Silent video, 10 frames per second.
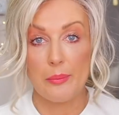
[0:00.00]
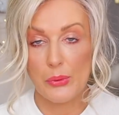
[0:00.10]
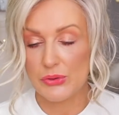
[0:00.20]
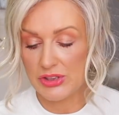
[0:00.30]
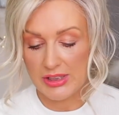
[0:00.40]
I
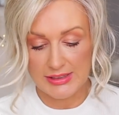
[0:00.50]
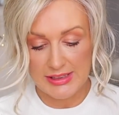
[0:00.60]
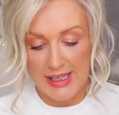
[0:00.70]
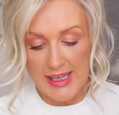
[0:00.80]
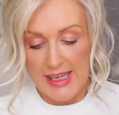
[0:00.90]
bought
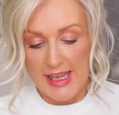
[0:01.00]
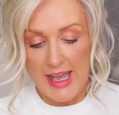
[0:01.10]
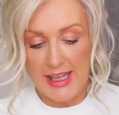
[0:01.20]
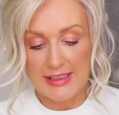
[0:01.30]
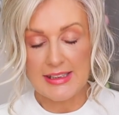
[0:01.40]
it.
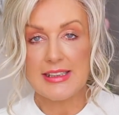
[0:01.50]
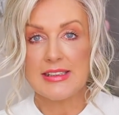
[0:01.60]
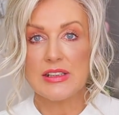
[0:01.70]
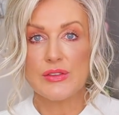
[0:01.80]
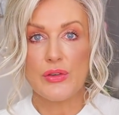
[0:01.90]
And
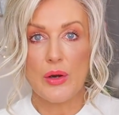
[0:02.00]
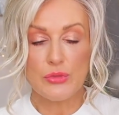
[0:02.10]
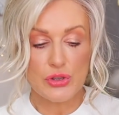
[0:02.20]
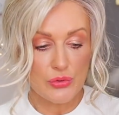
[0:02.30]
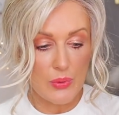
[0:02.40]
this is
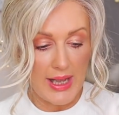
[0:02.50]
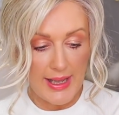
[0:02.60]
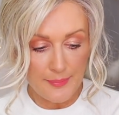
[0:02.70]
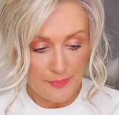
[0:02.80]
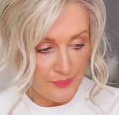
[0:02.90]
from
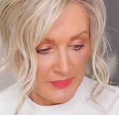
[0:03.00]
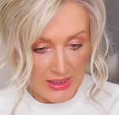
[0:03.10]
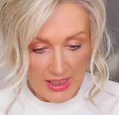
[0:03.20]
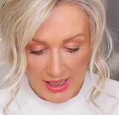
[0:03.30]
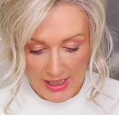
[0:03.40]
Jouer.
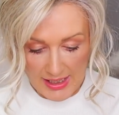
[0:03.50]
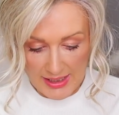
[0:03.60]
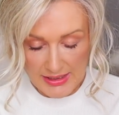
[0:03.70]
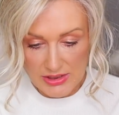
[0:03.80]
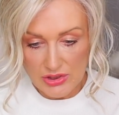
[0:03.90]

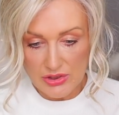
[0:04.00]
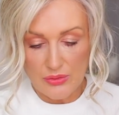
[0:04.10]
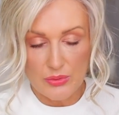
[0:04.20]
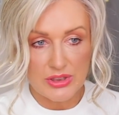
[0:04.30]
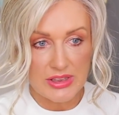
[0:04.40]
I don't
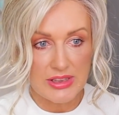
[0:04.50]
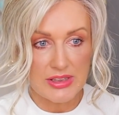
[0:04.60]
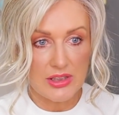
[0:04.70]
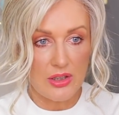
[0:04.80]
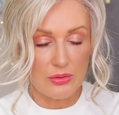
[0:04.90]
know what this
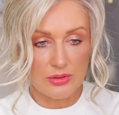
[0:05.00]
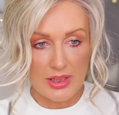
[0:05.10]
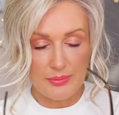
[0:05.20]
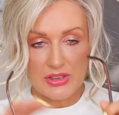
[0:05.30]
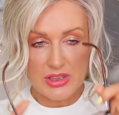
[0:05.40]
is called.
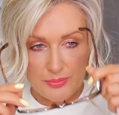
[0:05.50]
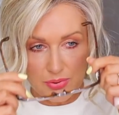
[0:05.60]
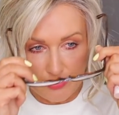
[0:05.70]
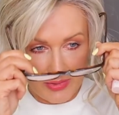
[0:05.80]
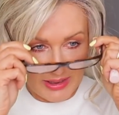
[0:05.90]
Let me
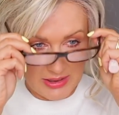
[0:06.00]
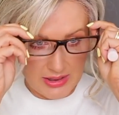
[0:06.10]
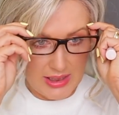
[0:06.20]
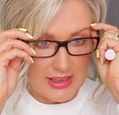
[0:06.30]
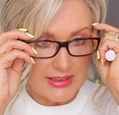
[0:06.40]
put my
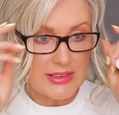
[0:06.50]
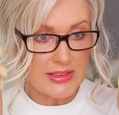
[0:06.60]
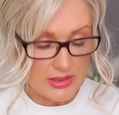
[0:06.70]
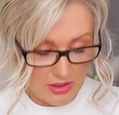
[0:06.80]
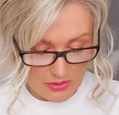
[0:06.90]

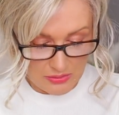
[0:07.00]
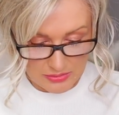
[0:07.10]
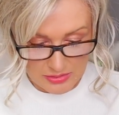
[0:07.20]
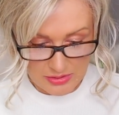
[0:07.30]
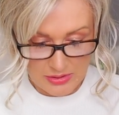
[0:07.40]
glasses
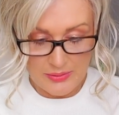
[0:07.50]
on.